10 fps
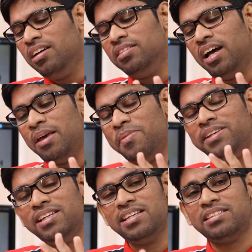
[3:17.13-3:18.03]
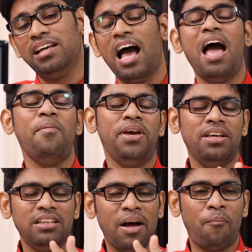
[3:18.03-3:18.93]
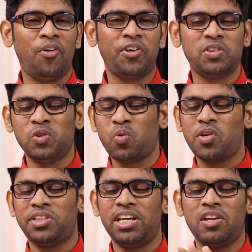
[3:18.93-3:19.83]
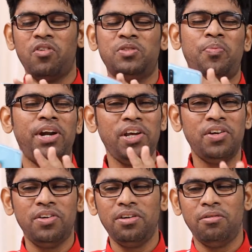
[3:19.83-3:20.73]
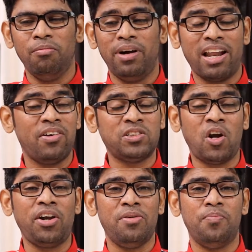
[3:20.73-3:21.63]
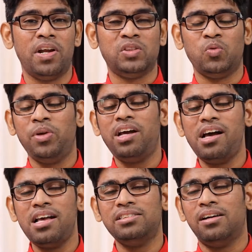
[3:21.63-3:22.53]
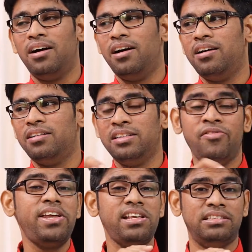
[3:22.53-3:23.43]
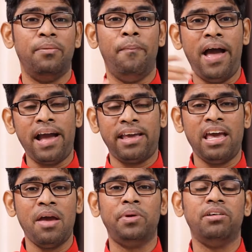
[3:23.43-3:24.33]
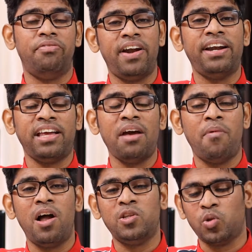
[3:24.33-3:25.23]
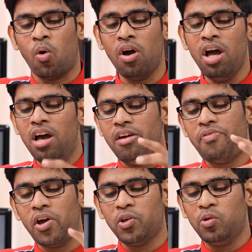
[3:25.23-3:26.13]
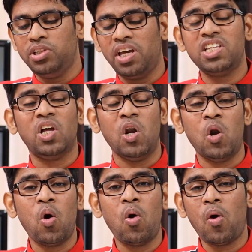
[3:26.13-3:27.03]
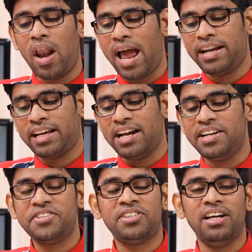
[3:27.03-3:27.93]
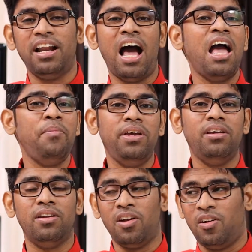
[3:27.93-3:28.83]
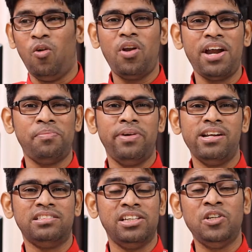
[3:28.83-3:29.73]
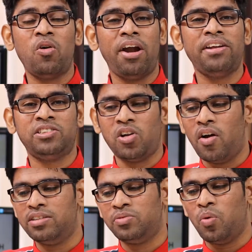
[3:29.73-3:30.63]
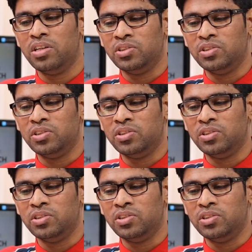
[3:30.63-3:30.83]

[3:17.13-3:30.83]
The images, the photos which was taken was pretty good, but I was not impressed because whereas the back cam and the front cam also, if you are using in the low light condition, low light means indoor lighting shots was